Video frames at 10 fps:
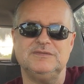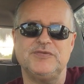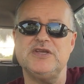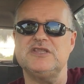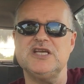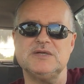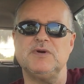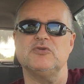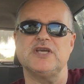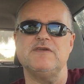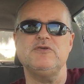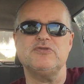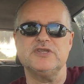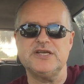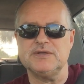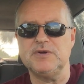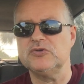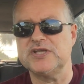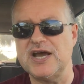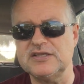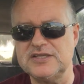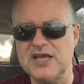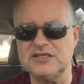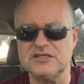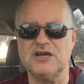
Think about that. If you think about that, take the